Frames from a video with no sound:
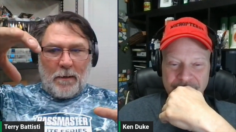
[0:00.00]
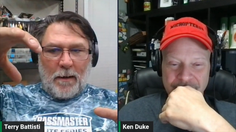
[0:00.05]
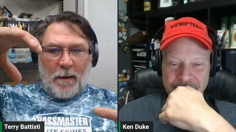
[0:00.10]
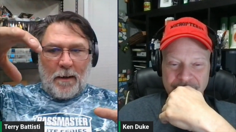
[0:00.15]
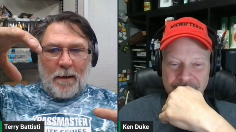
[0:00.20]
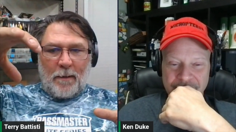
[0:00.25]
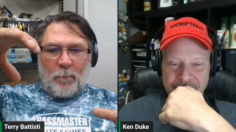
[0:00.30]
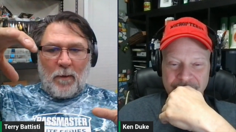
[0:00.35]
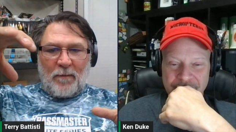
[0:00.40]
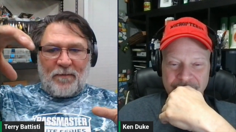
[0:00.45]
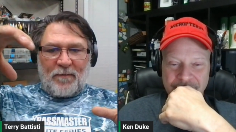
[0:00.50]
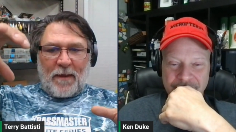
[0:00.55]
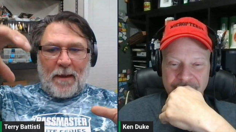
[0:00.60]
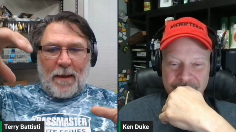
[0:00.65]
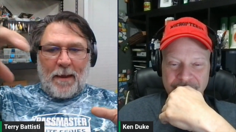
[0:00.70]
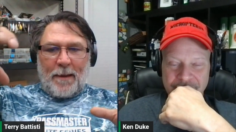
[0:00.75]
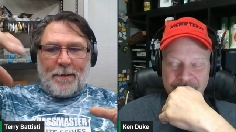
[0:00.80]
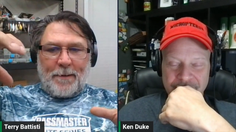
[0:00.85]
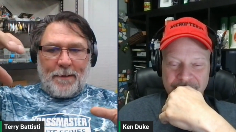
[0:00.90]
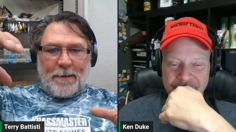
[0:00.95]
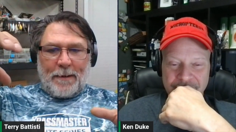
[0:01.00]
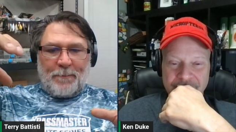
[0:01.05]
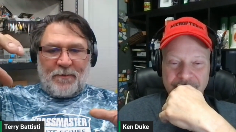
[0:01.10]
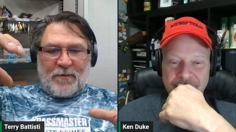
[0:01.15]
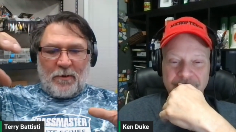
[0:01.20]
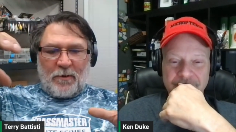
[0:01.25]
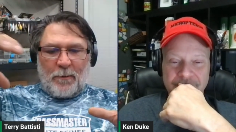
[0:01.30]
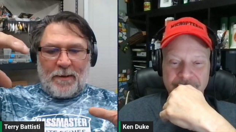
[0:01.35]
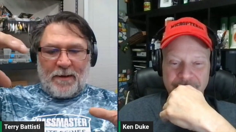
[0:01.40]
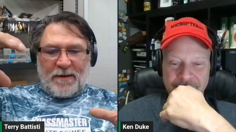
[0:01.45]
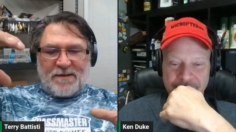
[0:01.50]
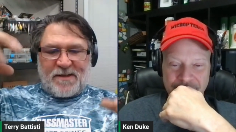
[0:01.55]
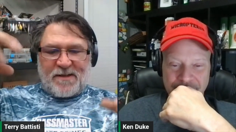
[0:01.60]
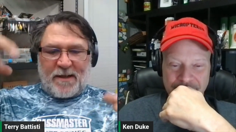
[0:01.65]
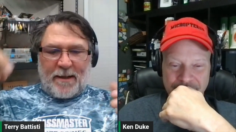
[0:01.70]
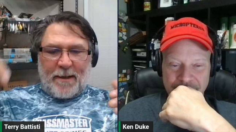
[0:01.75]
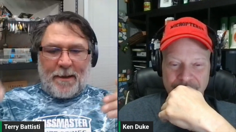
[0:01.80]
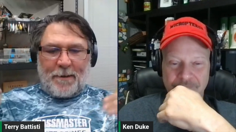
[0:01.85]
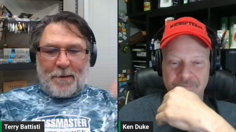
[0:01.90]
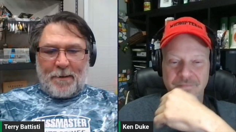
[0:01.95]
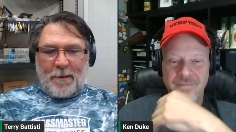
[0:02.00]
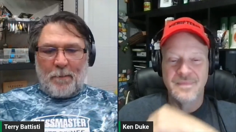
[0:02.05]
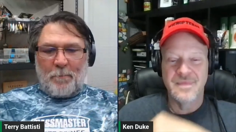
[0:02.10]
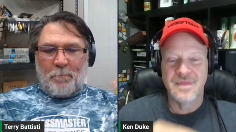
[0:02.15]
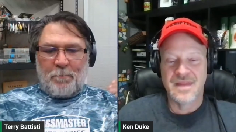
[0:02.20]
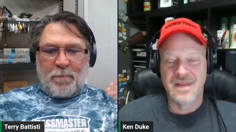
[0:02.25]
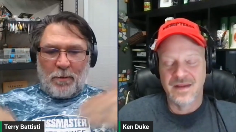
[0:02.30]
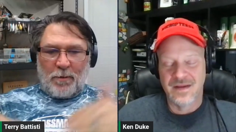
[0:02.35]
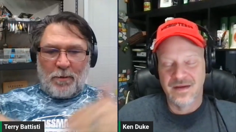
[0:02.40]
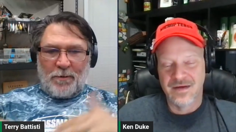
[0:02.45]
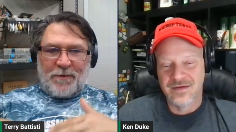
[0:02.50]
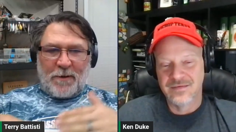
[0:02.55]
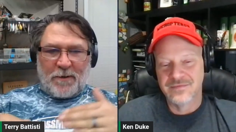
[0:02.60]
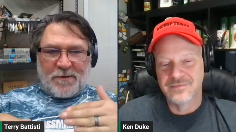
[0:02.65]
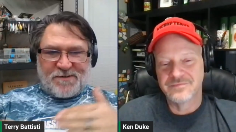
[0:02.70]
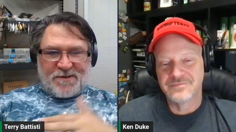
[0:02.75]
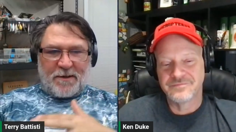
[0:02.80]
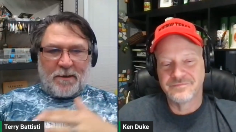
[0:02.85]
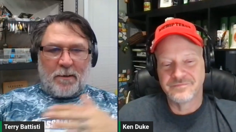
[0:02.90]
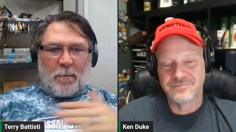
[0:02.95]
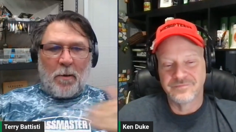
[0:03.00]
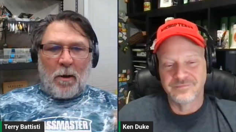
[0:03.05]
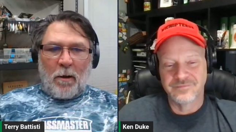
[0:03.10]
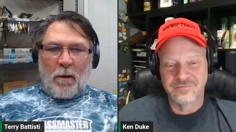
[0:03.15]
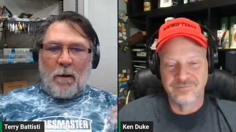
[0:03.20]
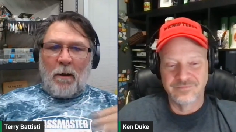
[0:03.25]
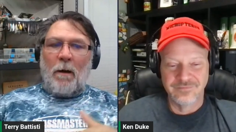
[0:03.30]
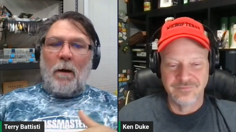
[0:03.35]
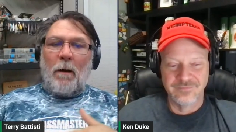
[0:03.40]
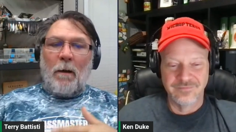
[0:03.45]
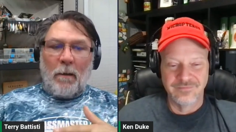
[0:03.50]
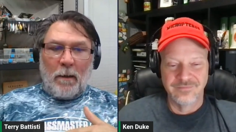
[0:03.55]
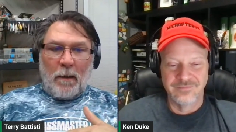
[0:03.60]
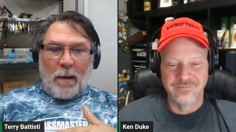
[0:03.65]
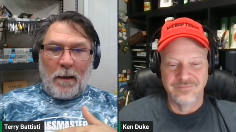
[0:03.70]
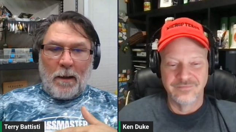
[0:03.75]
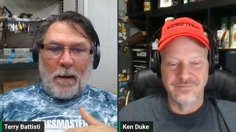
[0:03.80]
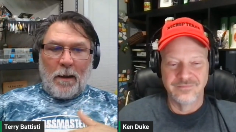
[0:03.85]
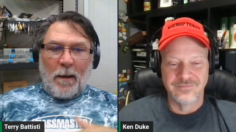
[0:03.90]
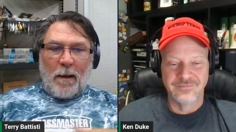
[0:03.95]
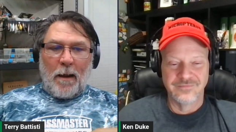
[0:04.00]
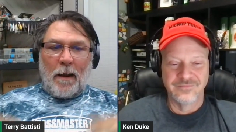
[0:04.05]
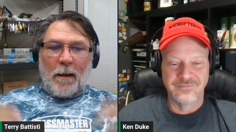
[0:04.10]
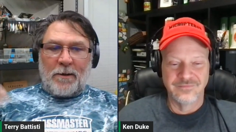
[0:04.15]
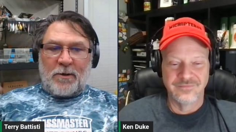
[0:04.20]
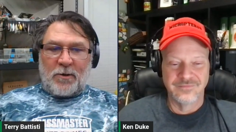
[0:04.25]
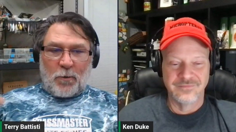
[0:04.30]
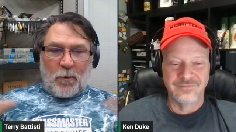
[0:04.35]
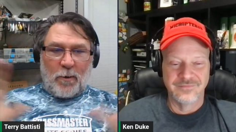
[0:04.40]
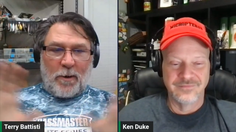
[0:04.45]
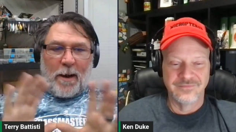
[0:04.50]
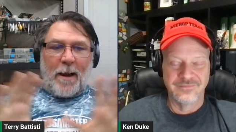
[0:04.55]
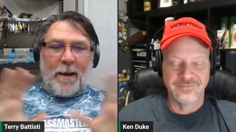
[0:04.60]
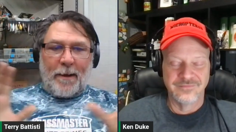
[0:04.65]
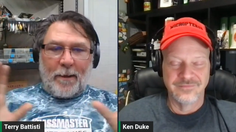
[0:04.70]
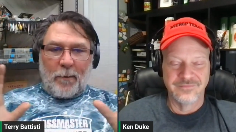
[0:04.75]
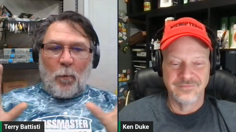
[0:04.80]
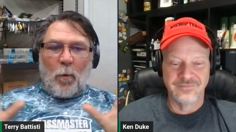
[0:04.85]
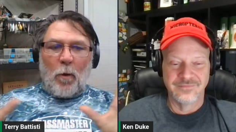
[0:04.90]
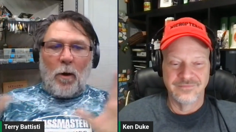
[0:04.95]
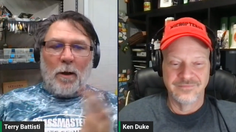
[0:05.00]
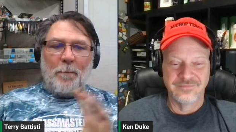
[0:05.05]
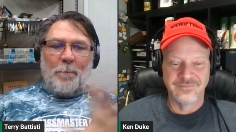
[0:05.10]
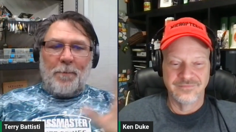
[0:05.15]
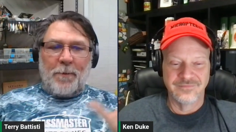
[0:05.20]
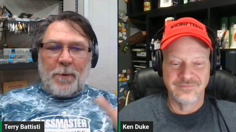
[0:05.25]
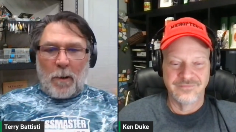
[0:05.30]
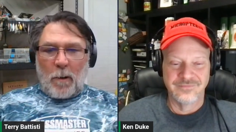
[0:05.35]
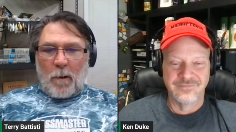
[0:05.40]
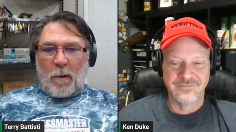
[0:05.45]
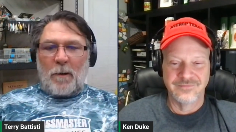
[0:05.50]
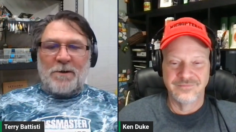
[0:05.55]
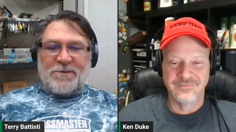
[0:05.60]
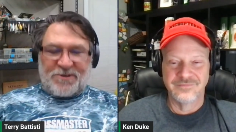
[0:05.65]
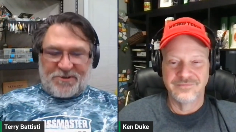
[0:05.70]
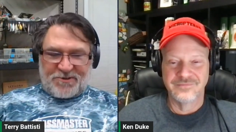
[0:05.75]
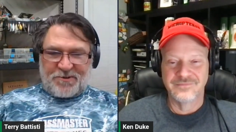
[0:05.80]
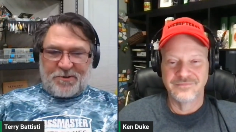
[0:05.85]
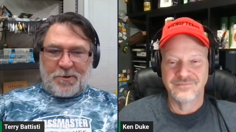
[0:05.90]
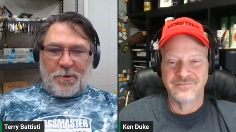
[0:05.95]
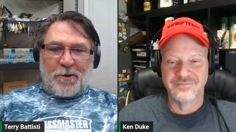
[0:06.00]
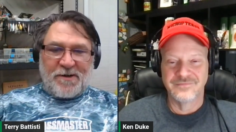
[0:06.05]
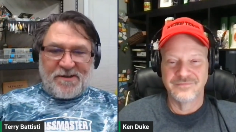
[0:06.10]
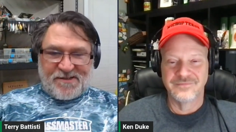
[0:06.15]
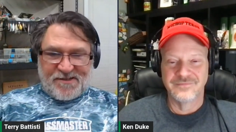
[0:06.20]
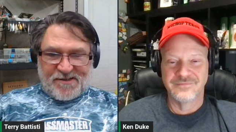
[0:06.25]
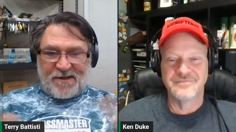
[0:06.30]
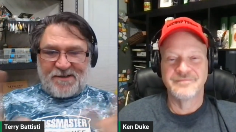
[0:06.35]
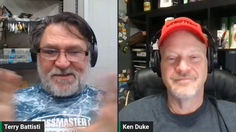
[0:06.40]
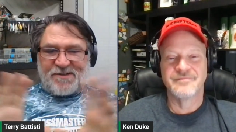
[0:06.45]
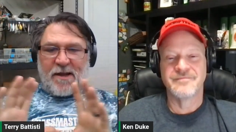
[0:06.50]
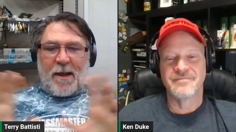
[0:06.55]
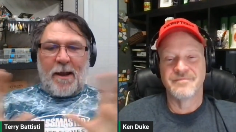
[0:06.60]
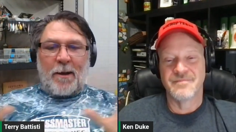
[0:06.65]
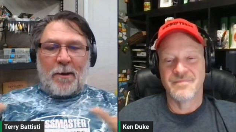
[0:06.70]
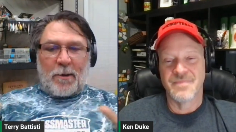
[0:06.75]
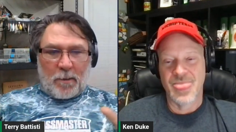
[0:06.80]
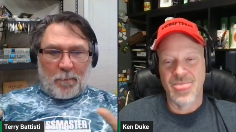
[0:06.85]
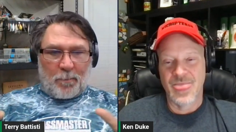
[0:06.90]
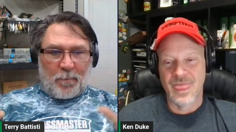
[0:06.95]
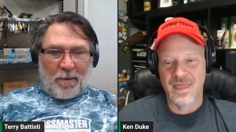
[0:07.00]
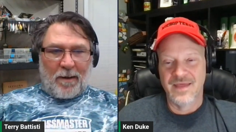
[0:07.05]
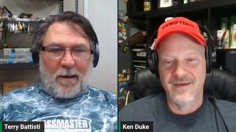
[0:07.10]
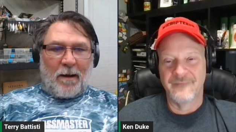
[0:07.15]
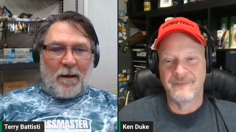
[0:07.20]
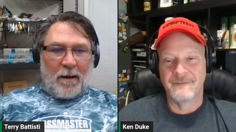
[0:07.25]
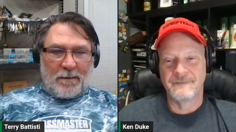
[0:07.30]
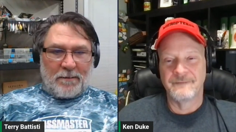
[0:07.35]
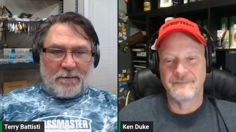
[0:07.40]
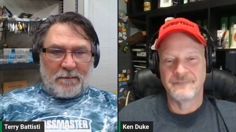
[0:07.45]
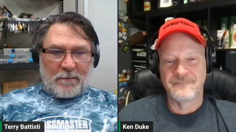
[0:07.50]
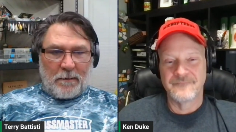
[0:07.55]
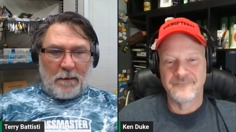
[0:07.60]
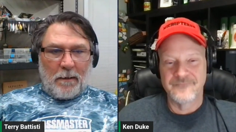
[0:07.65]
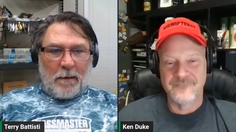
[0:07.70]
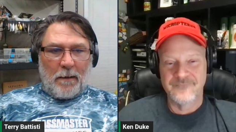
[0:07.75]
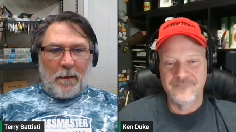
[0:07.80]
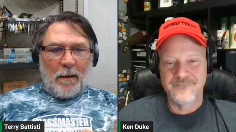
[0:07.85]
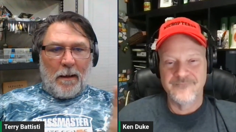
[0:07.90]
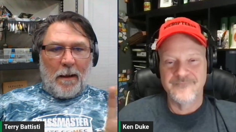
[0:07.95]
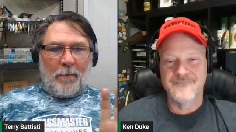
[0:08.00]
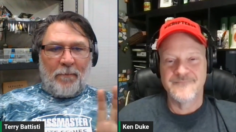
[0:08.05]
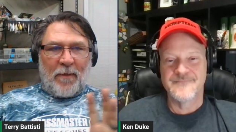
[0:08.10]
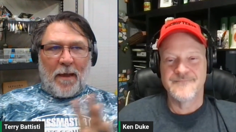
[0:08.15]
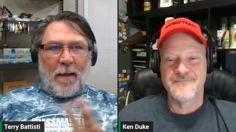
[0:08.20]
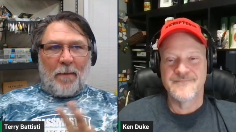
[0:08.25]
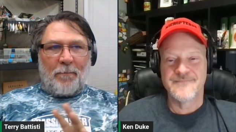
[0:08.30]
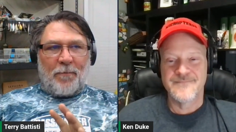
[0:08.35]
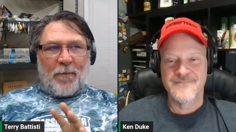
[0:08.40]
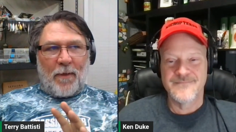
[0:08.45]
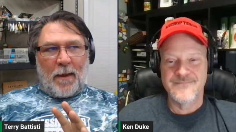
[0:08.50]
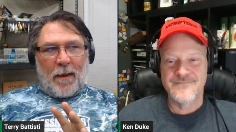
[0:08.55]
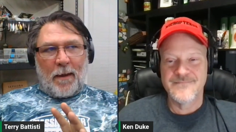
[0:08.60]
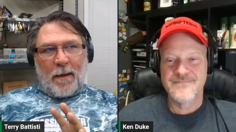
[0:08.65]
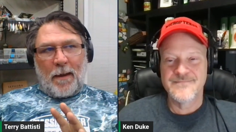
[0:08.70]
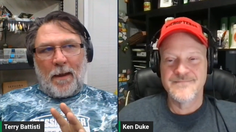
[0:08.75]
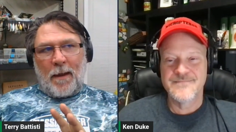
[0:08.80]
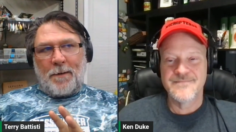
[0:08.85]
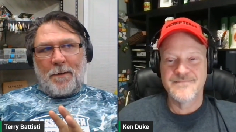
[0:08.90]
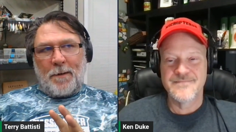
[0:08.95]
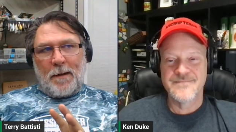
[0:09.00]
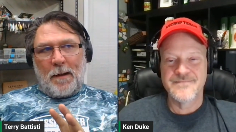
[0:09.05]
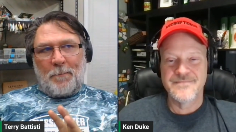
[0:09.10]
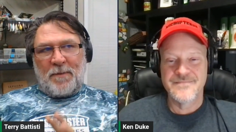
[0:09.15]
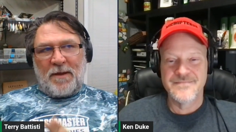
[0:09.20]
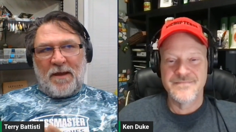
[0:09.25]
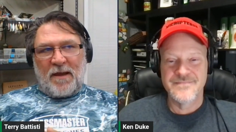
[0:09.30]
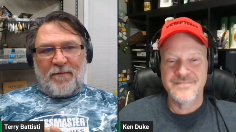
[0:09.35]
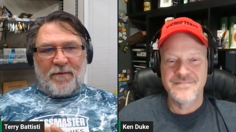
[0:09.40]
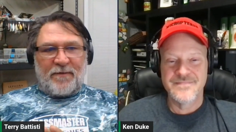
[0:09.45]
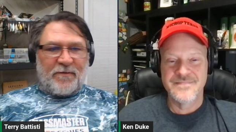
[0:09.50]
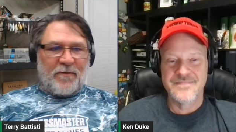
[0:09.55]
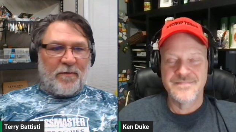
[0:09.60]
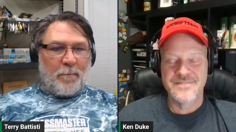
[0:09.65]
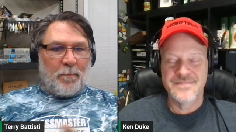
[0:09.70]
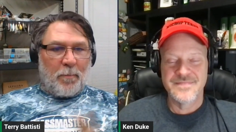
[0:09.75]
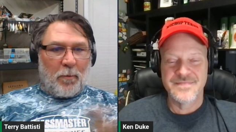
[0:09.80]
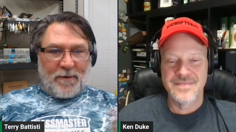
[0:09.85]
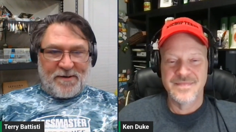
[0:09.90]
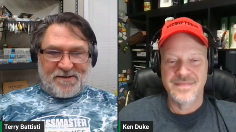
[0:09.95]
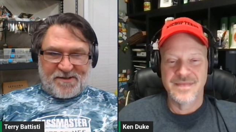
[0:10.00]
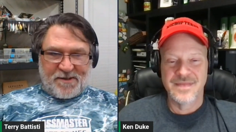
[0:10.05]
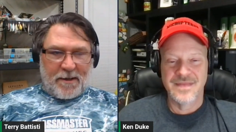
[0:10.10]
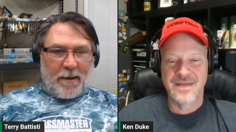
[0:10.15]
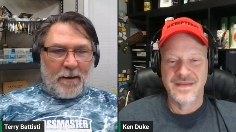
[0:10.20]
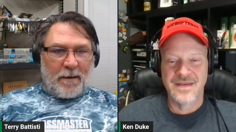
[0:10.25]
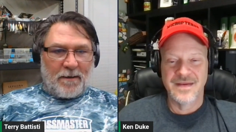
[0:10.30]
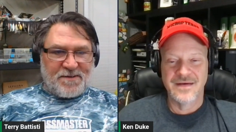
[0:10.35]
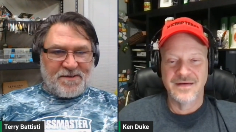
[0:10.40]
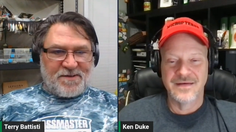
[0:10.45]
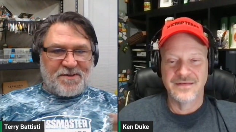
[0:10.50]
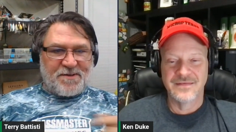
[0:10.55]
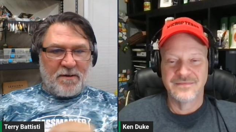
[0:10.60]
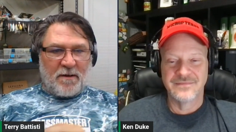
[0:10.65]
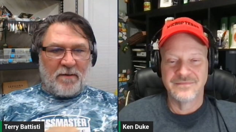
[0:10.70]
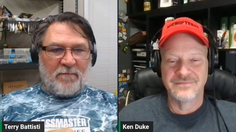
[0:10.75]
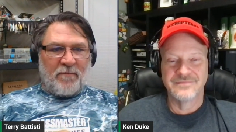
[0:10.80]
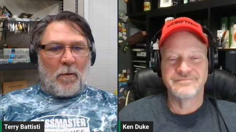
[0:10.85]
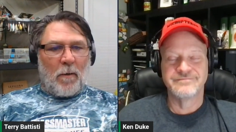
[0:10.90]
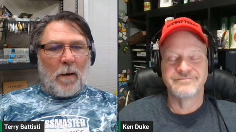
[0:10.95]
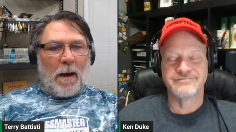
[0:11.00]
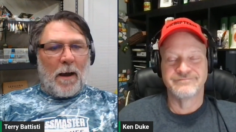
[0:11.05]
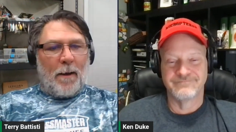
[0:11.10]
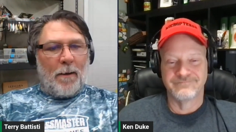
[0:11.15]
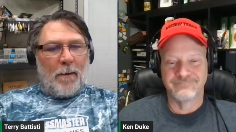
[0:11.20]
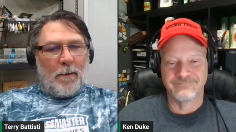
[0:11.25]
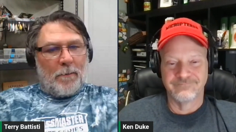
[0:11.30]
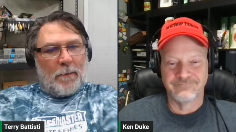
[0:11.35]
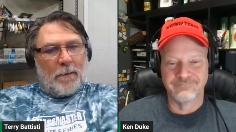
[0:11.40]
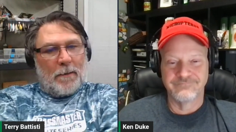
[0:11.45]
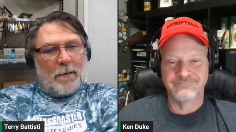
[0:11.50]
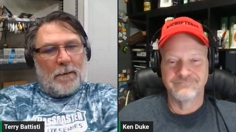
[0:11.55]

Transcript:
Speaker 1: And what they ended up doing is they ended up bulldozing all and creating one large 36 acre pond that they ended up giving to the Boy Scouts of Ohio.